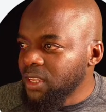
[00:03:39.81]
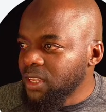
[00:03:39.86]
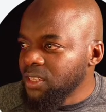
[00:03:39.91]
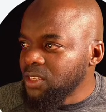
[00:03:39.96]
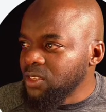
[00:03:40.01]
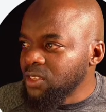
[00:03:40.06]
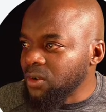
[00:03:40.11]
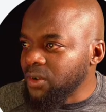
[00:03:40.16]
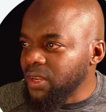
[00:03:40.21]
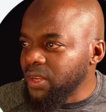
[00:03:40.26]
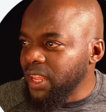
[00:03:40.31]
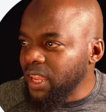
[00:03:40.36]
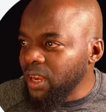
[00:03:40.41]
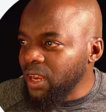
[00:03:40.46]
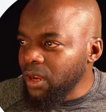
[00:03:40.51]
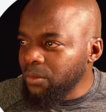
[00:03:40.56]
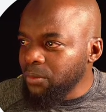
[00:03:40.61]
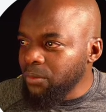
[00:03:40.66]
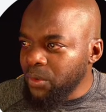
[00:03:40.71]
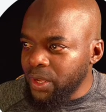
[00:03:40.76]
So
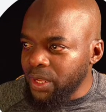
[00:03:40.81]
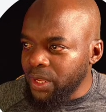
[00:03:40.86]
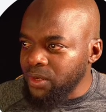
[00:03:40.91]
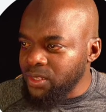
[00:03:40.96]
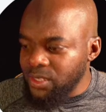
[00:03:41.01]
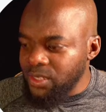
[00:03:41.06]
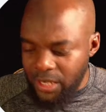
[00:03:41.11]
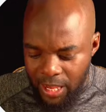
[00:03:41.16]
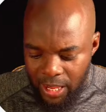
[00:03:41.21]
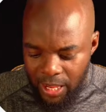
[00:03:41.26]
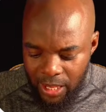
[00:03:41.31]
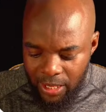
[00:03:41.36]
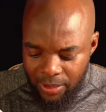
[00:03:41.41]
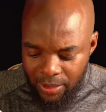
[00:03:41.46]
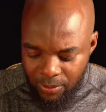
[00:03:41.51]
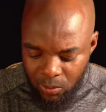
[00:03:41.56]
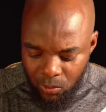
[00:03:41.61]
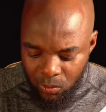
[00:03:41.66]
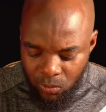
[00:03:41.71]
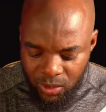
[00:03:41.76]
here we're gonna say
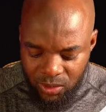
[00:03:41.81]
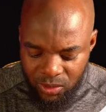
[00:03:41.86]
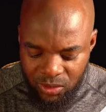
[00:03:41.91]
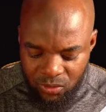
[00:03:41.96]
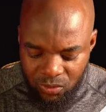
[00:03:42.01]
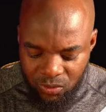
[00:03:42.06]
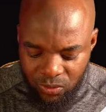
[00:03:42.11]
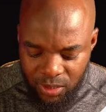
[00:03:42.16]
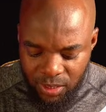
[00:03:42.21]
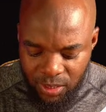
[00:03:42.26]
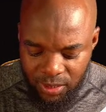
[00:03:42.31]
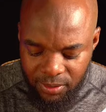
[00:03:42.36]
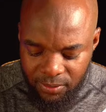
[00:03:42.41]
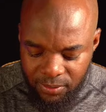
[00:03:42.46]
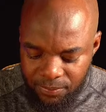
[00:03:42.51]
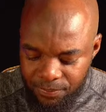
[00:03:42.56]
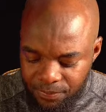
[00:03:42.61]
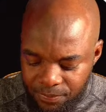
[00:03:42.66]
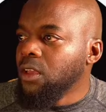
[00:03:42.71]
one-to-one.